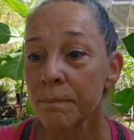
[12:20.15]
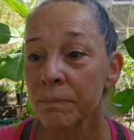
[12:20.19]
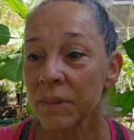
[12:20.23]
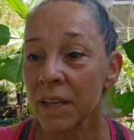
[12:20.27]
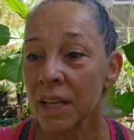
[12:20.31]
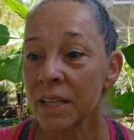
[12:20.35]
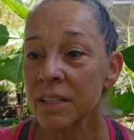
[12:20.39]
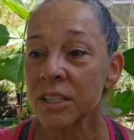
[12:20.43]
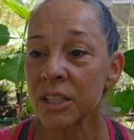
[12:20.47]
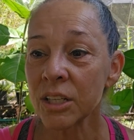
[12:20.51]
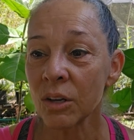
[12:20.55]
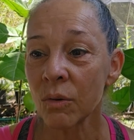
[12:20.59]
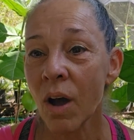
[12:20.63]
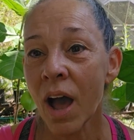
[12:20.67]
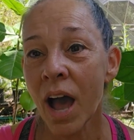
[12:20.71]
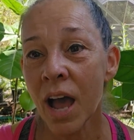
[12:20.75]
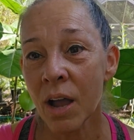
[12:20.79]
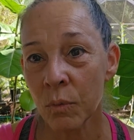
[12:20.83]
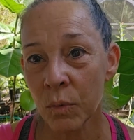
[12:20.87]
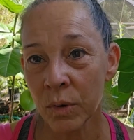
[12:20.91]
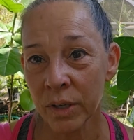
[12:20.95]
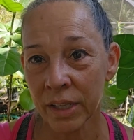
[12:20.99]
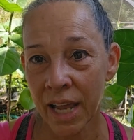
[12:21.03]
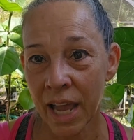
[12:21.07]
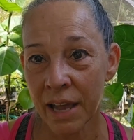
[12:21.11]
and so I
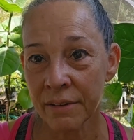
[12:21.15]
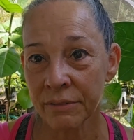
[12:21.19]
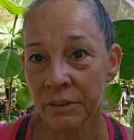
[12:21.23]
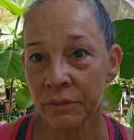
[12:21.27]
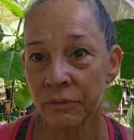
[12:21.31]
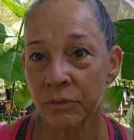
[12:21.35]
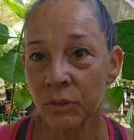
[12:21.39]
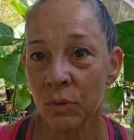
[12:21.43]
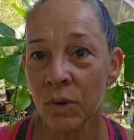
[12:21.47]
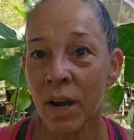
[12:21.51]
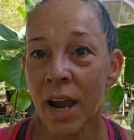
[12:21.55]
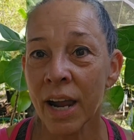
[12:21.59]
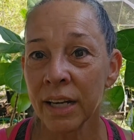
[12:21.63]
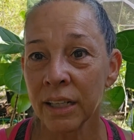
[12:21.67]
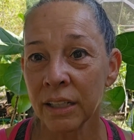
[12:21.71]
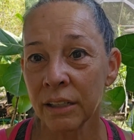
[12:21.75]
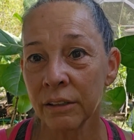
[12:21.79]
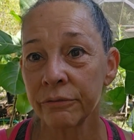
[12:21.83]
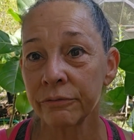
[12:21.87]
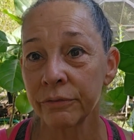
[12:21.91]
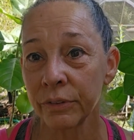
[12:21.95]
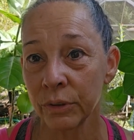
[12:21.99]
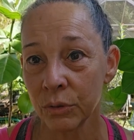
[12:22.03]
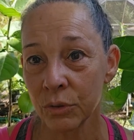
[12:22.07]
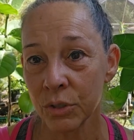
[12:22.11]
want to have a variety of
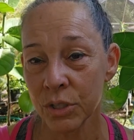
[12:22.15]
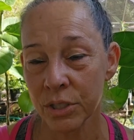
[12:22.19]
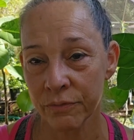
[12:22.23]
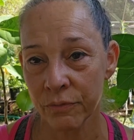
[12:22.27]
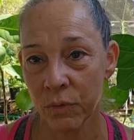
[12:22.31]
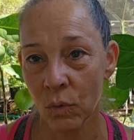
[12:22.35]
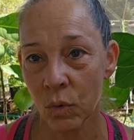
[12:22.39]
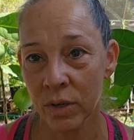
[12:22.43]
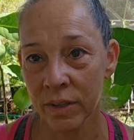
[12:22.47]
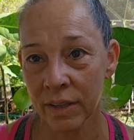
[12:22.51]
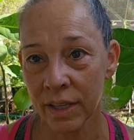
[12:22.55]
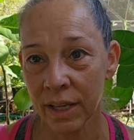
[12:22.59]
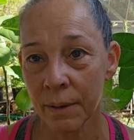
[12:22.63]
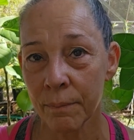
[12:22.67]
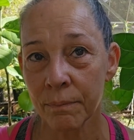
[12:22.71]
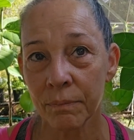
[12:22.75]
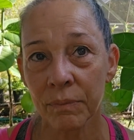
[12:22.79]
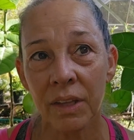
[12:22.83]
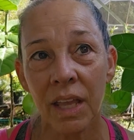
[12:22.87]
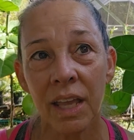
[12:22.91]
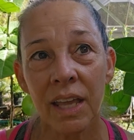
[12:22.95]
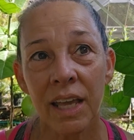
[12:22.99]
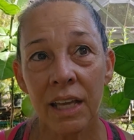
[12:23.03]
foods for them.